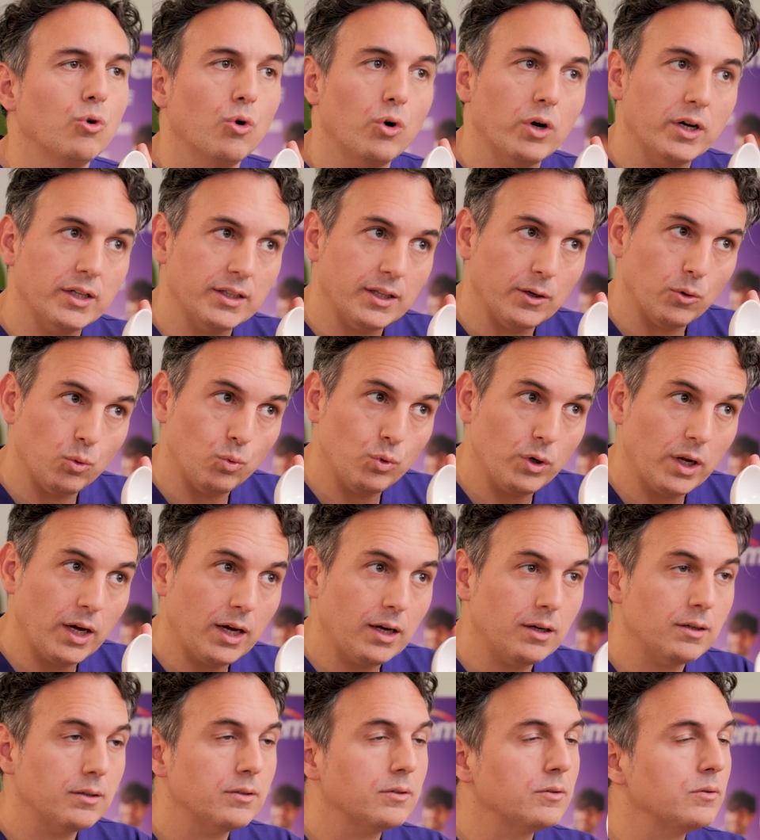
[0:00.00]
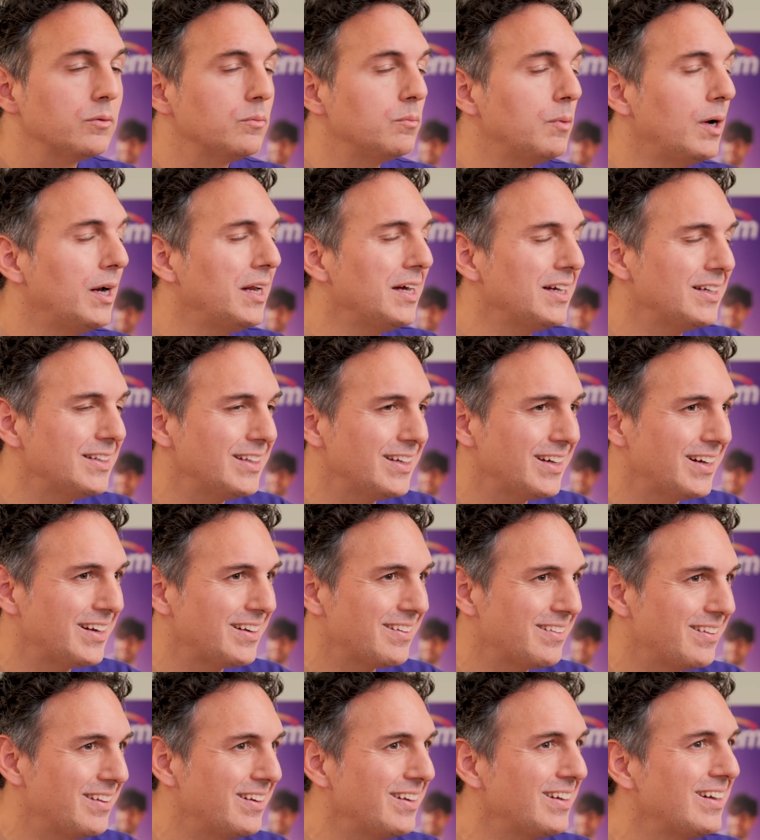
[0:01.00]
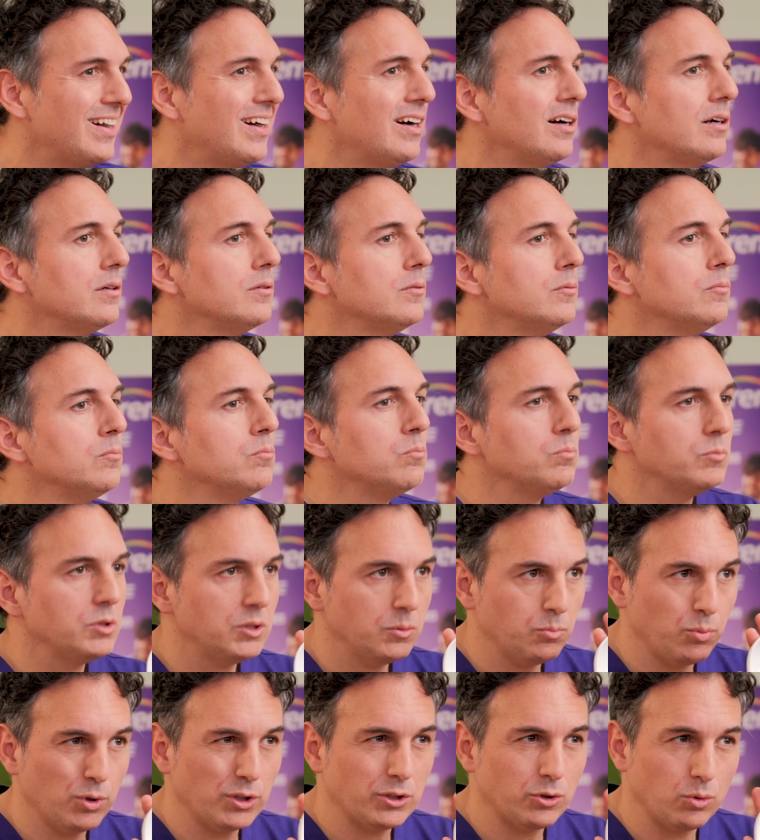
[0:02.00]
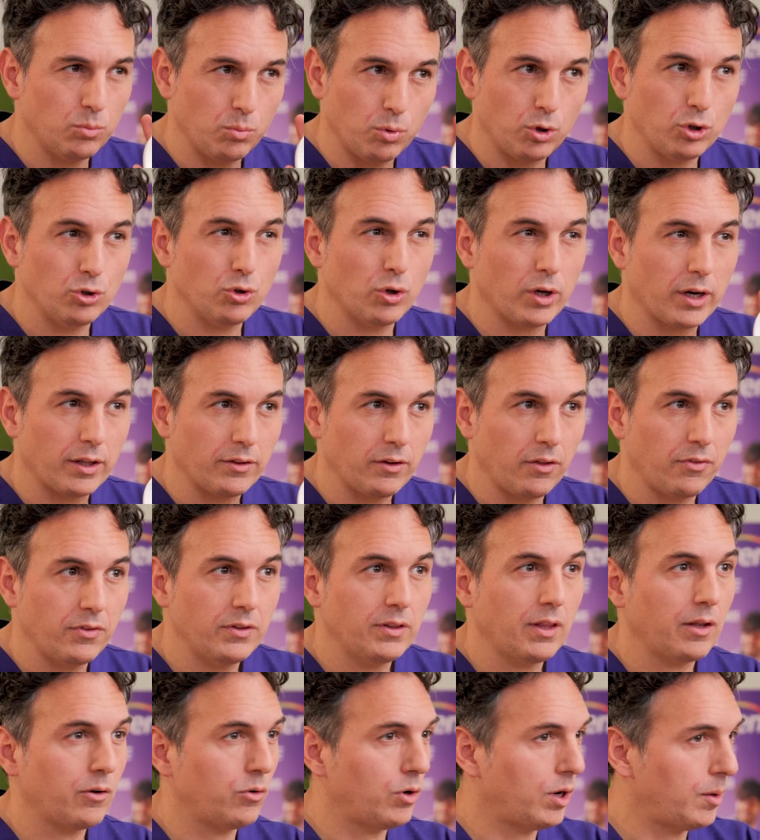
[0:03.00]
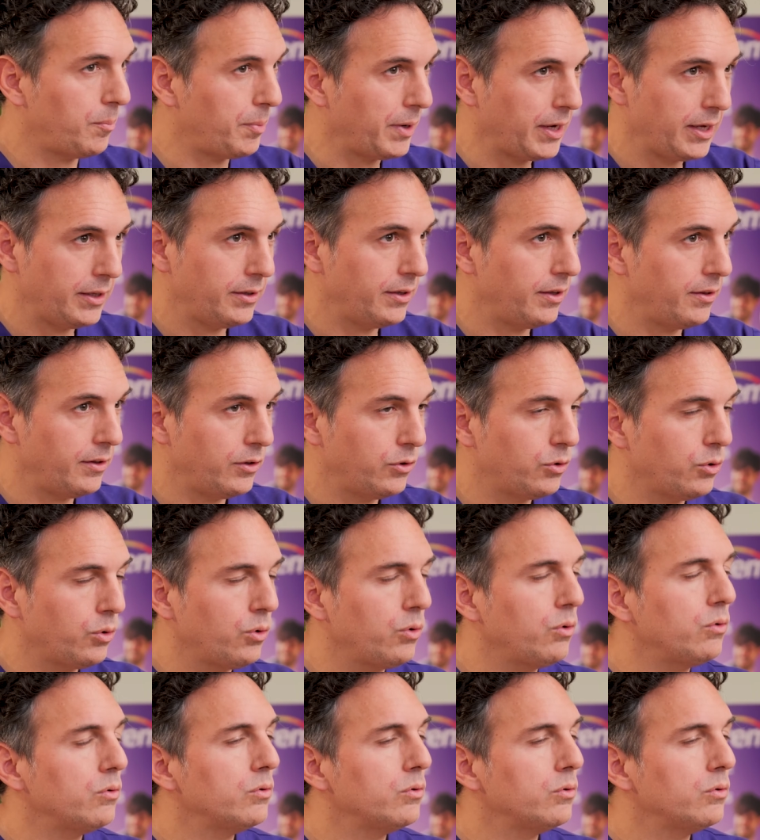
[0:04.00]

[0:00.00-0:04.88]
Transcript: Take a spoon that you have nearby. If it can be a little bit big, not the small one at all.